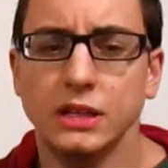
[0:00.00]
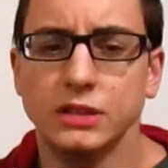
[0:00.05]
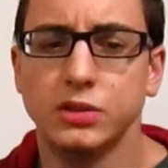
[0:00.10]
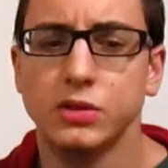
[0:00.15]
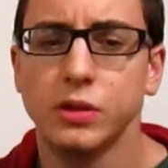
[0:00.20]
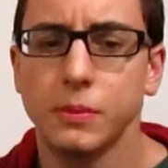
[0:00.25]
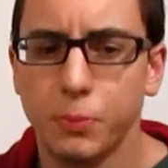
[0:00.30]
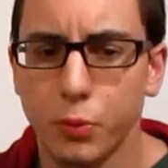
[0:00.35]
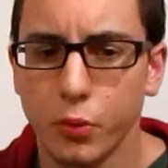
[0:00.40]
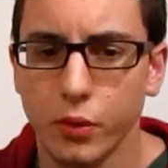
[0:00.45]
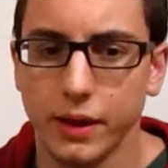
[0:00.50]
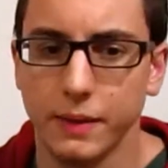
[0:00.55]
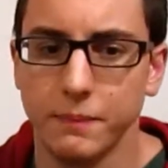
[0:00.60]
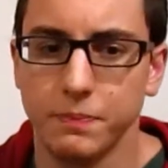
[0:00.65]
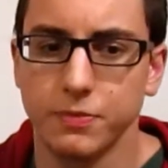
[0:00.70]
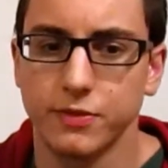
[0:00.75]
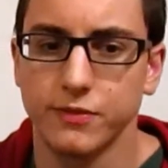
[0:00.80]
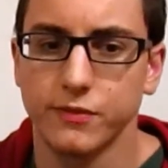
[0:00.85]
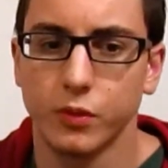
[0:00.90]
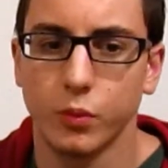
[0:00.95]
to the point
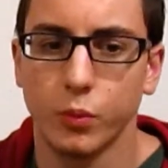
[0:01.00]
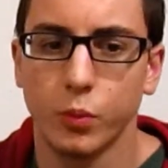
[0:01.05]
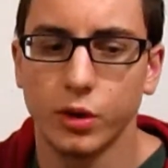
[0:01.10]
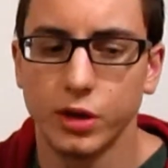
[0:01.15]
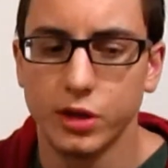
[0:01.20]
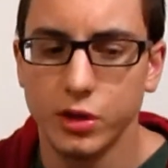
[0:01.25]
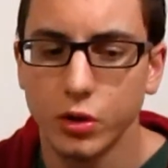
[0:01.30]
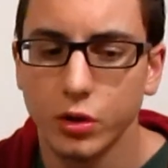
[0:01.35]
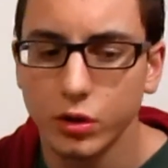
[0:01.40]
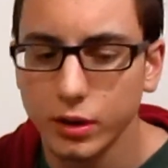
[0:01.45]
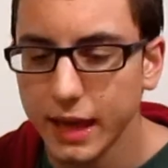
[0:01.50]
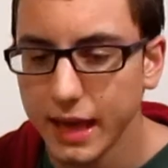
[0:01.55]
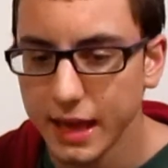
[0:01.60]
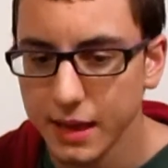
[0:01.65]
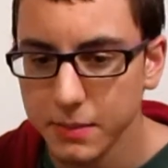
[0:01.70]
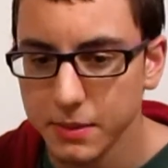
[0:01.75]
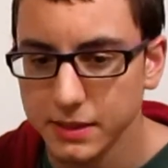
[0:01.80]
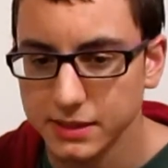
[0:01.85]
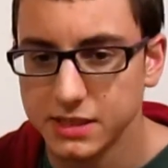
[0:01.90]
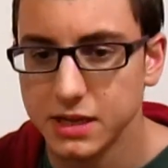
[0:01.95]
where your
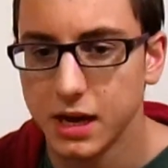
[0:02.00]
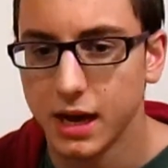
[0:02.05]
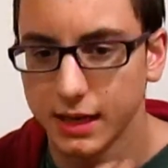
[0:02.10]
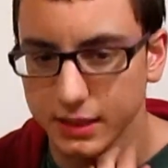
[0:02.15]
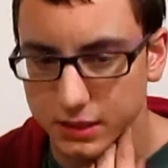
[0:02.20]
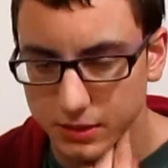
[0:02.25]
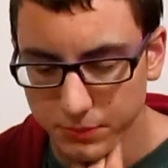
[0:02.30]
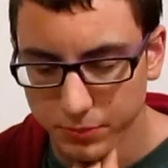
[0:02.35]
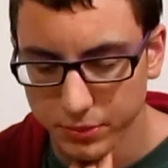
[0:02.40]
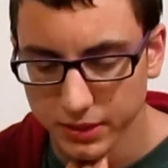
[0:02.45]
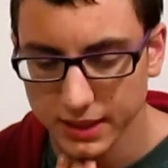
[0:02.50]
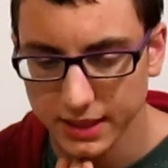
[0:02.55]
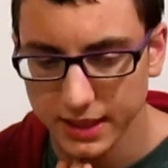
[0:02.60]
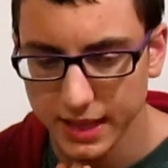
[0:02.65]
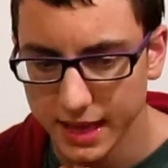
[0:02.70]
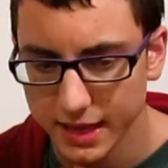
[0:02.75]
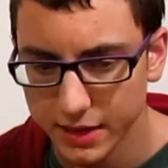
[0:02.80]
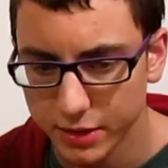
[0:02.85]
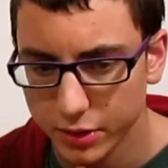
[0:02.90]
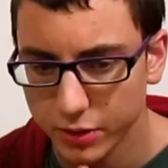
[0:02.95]
game is not completely
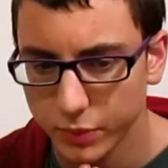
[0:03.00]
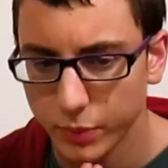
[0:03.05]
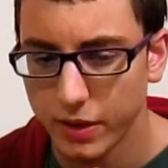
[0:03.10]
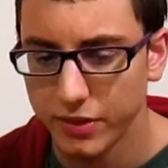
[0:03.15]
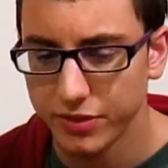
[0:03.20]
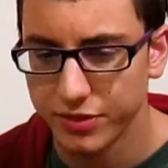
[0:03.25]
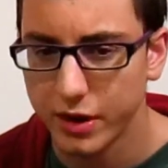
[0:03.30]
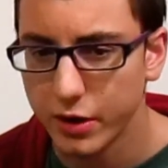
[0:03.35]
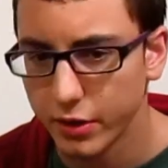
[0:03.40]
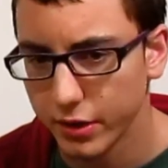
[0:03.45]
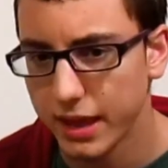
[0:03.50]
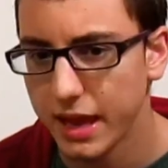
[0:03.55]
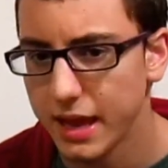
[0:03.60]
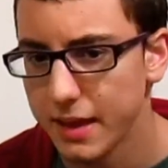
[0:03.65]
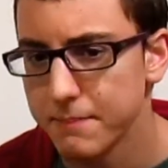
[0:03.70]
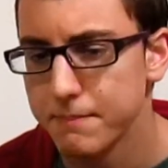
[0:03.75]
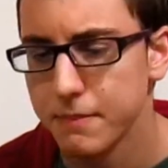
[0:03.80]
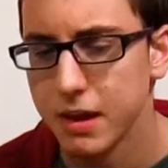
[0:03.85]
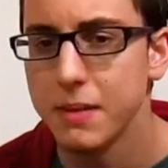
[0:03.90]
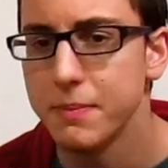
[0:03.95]
hindered while their
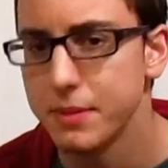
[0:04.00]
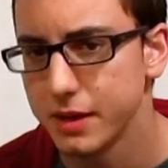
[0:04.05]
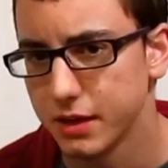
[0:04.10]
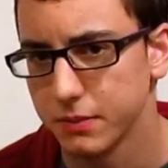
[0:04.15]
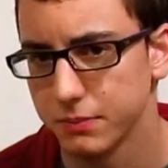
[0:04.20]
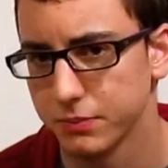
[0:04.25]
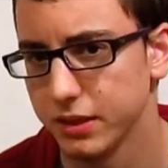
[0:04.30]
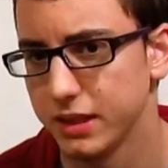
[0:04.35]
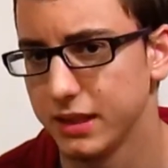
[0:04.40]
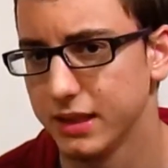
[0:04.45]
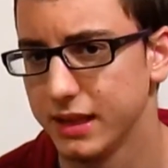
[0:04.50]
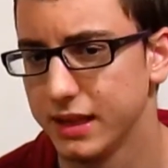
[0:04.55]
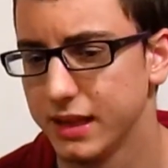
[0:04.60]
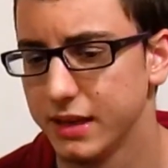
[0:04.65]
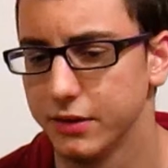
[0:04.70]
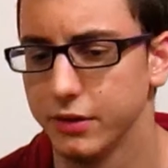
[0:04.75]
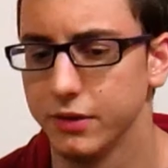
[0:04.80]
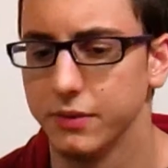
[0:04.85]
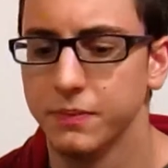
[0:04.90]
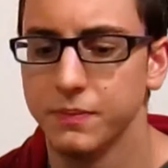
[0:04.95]
game may be completely
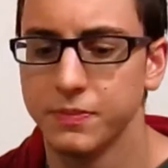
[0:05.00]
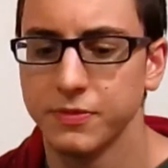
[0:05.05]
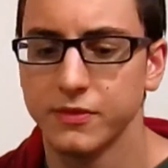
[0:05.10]
hindered.